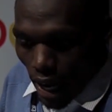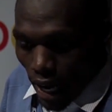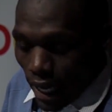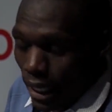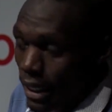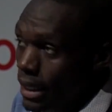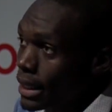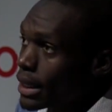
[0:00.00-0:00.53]

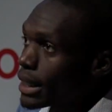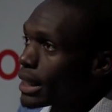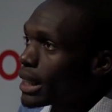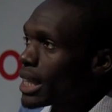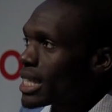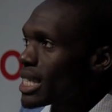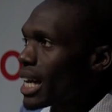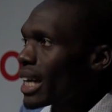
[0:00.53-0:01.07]
And
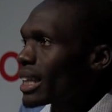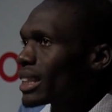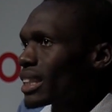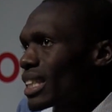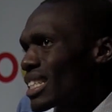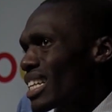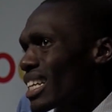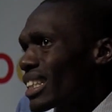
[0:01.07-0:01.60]
the site,
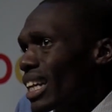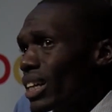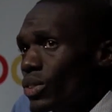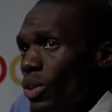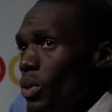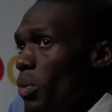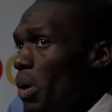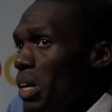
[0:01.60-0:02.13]
the site
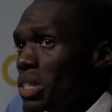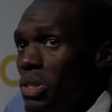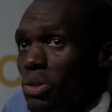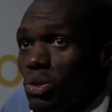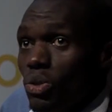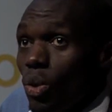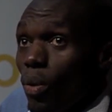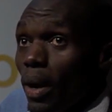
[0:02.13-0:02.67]
actually works
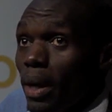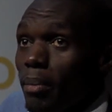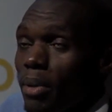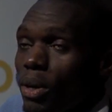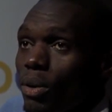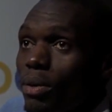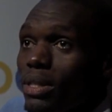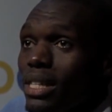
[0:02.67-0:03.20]
so well
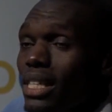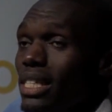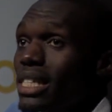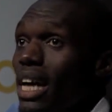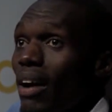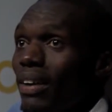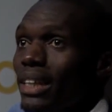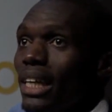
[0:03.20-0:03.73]
because
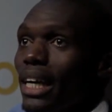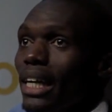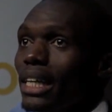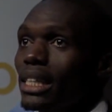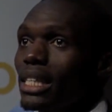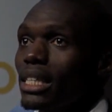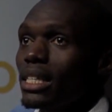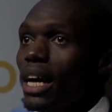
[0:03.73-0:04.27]
since our
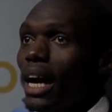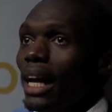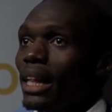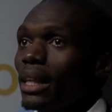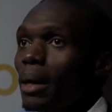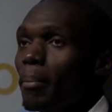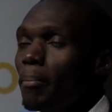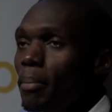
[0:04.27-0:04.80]
target is are
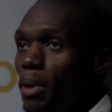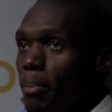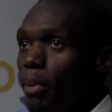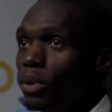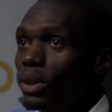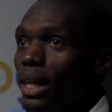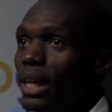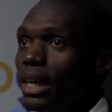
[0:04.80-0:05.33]
the
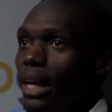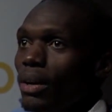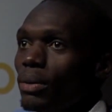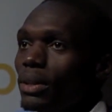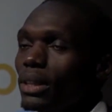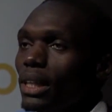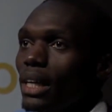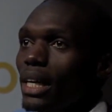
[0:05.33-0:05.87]
people on the
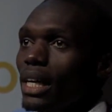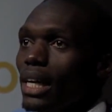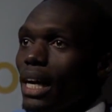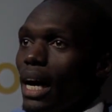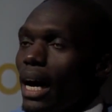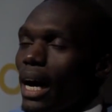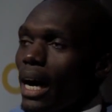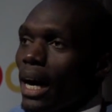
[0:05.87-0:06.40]
ground,
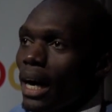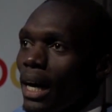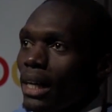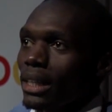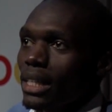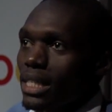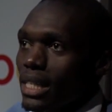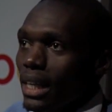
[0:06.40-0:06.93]

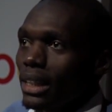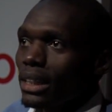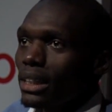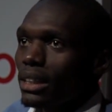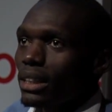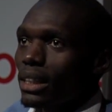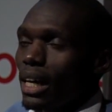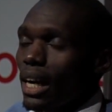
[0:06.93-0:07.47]
uh, the
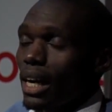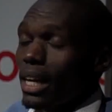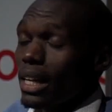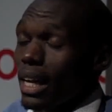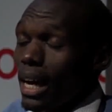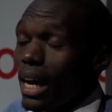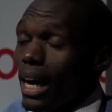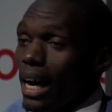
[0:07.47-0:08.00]
site uh,
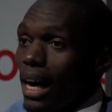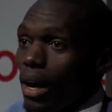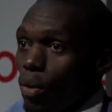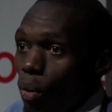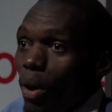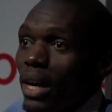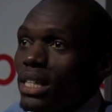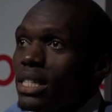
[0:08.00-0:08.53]

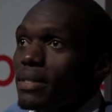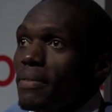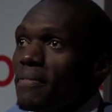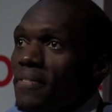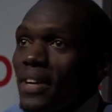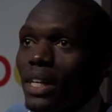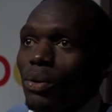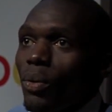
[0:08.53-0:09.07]
works
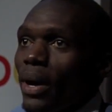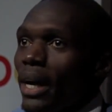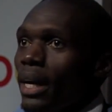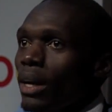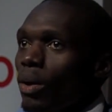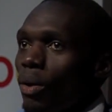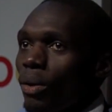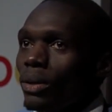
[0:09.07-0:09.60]
very
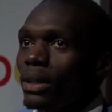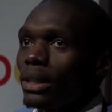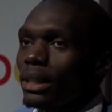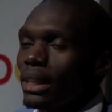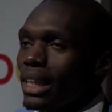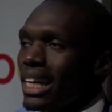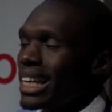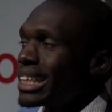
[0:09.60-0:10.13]
well
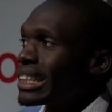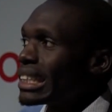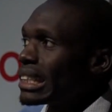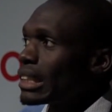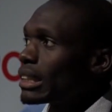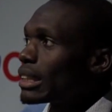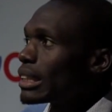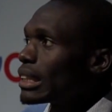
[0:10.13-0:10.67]
on
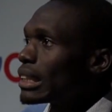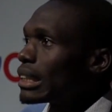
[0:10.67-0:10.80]
any